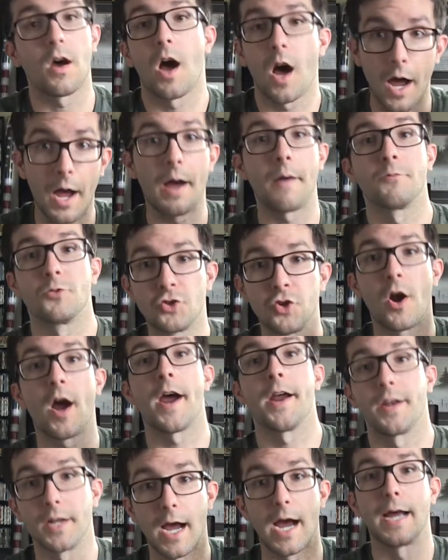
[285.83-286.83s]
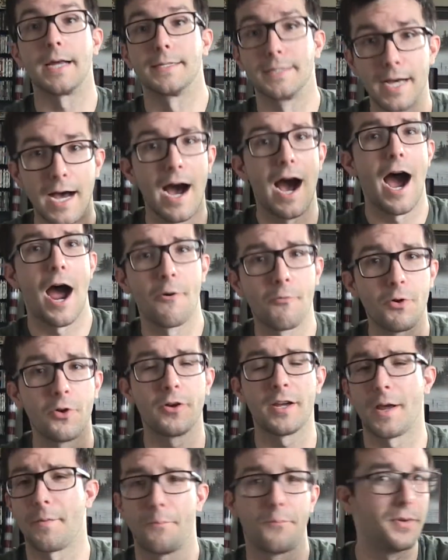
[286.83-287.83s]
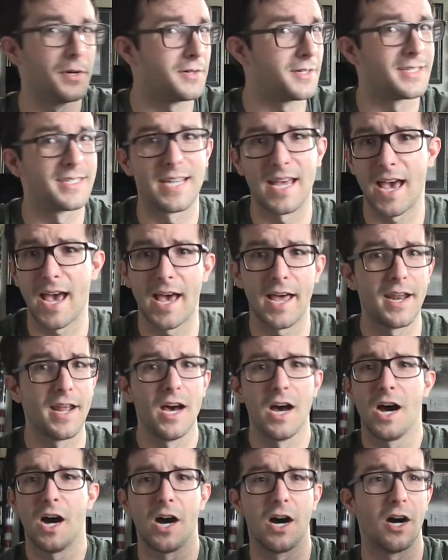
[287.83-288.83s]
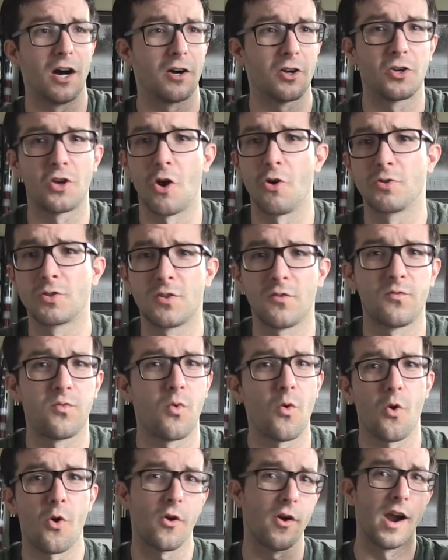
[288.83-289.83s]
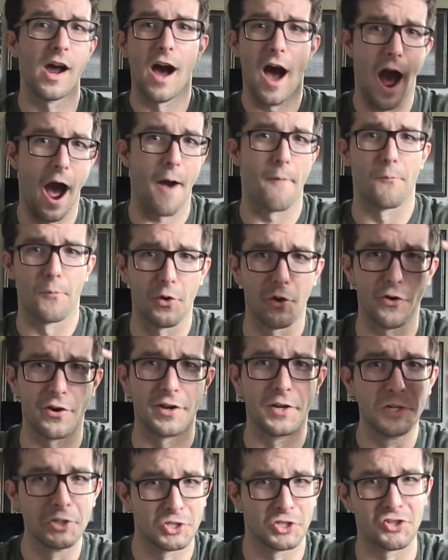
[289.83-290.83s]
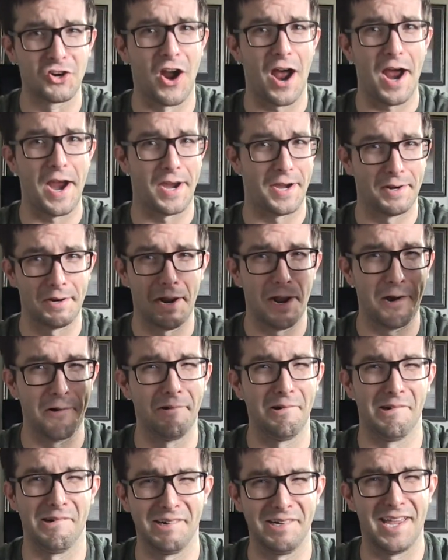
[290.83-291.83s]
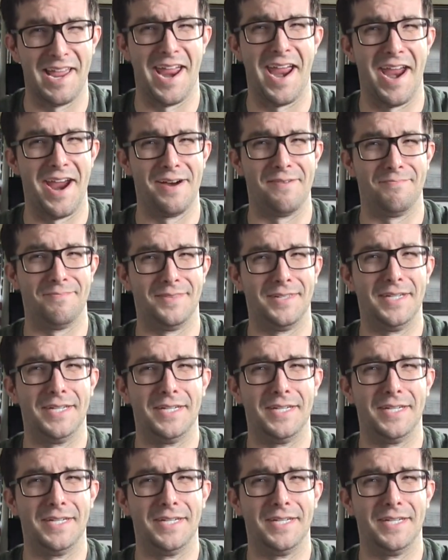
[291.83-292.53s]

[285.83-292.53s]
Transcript: I'm trying, guys. I really am. Bill and Ted, Ghost of War. I'm really trying. I really am.